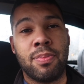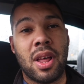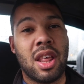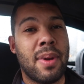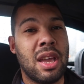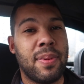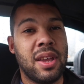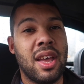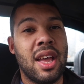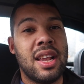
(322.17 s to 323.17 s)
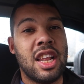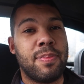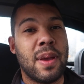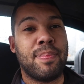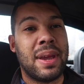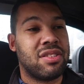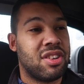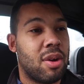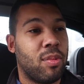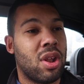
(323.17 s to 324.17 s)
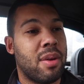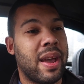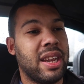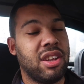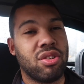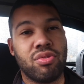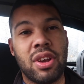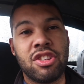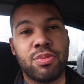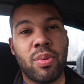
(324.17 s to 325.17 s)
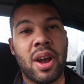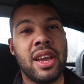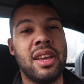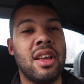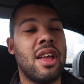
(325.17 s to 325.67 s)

but they may be a little bit beaten up, or they may need a respray.